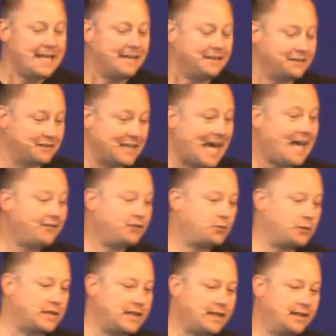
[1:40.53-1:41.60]
last
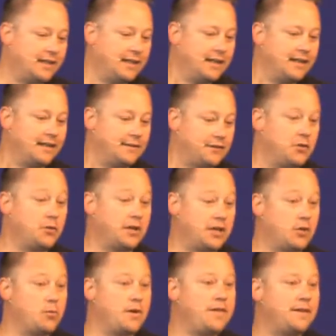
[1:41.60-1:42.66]
week, if you were
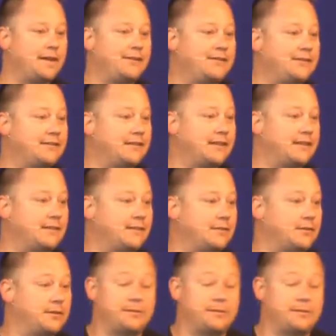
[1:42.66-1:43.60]
here with us, in,